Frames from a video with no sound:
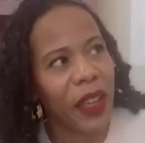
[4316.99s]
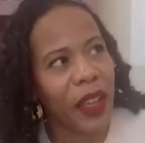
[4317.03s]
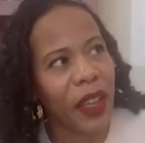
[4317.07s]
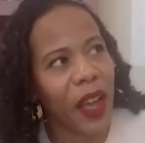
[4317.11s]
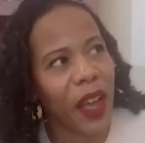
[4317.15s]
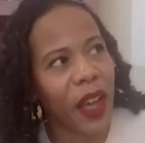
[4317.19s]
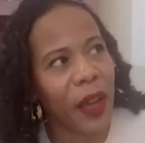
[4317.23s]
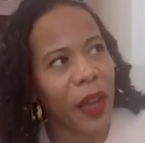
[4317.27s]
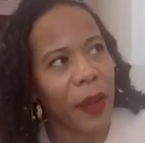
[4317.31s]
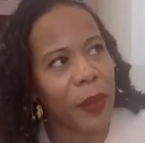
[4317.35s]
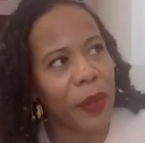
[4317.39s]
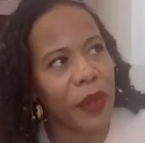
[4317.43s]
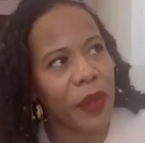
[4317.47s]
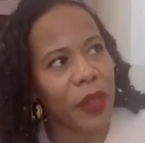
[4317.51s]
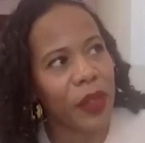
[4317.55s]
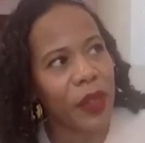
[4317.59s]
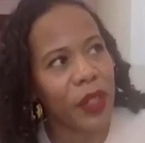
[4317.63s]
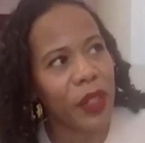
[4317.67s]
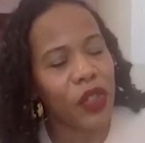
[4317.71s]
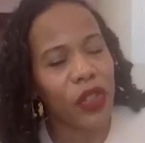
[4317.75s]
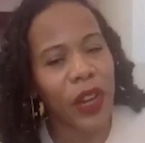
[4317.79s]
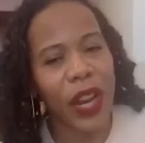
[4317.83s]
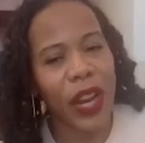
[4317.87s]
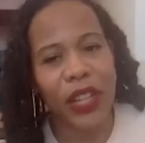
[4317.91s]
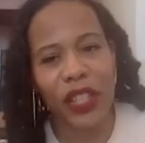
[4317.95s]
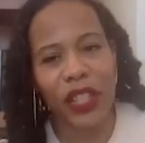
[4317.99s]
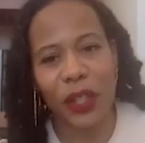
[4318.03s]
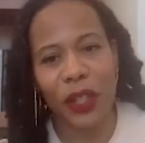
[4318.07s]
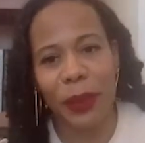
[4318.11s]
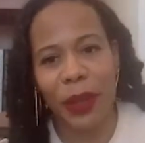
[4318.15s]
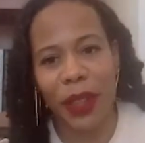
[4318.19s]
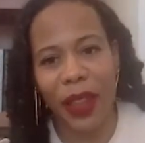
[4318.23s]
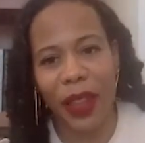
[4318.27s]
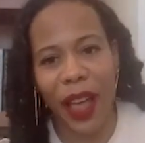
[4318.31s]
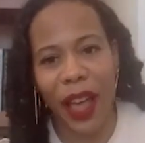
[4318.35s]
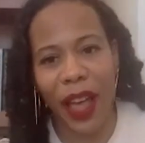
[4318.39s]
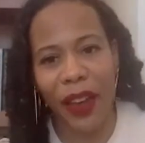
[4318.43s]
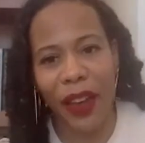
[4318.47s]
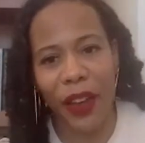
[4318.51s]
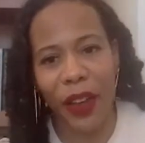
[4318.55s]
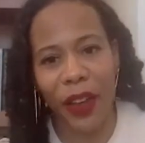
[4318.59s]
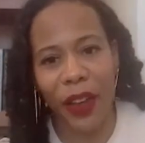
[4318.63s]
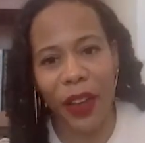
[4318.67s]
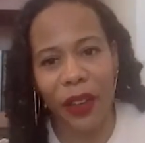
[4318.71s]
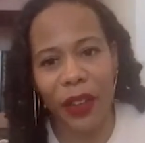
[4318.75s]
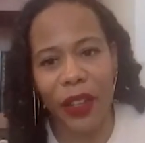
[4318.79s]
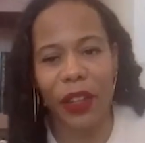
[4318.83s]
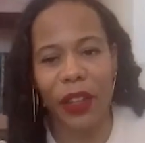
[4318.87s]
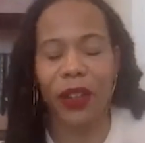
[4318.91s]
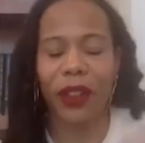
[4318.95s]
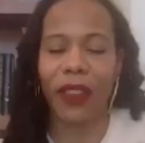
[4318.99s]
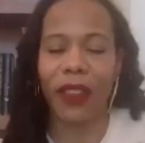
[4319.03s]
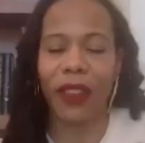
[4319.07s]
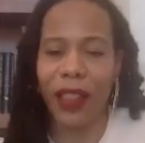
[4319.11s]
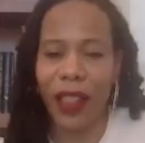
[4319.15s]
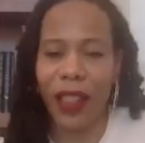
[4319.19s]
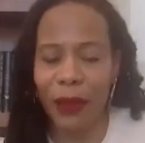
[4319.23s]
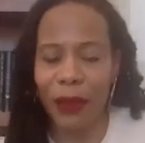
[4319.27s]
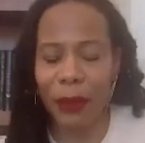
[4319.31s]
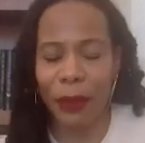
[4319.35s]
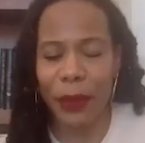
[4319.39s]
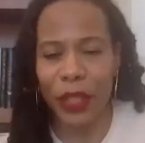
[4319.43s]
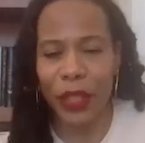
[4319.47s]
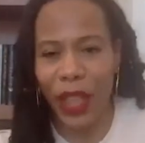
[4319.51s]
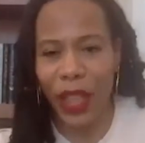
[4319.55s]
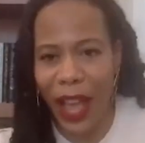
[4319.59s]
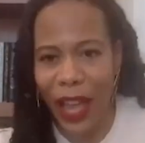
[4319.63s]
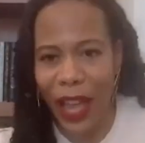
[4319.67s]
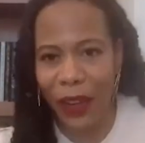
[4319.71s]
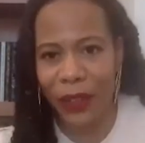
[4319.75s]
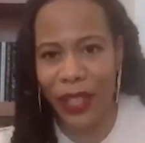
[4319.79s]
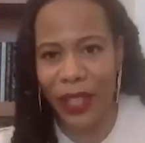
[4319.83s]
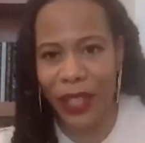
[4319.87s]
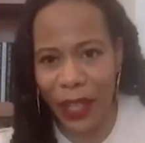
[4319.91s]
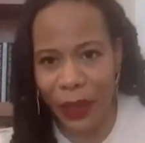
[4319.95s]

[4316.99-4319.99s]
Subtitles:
the tragic mulatto, mulatto is like